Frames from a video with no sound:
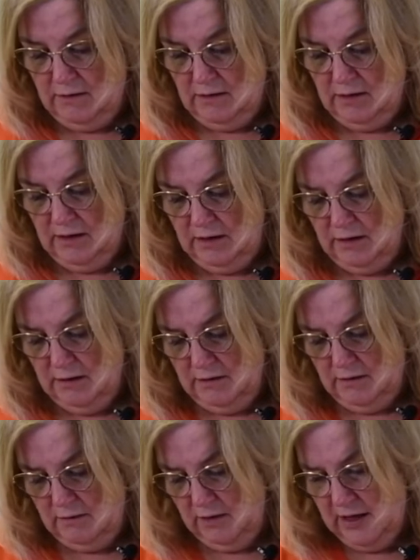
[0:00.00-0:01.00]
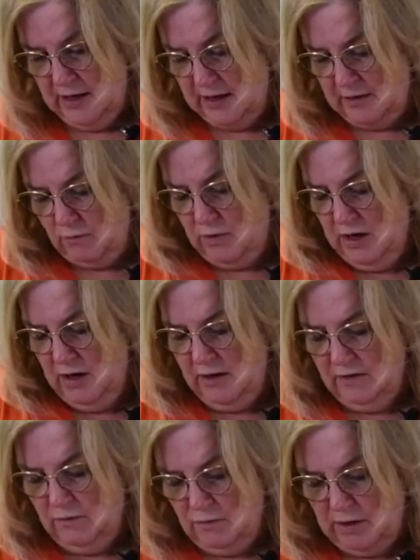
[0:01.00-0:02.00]
yeah, well, I'll
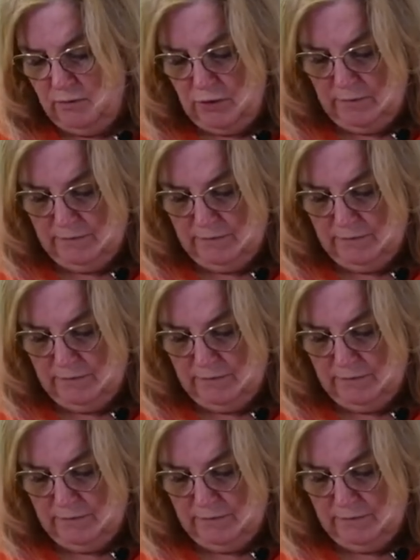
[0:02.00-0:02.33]
do one more.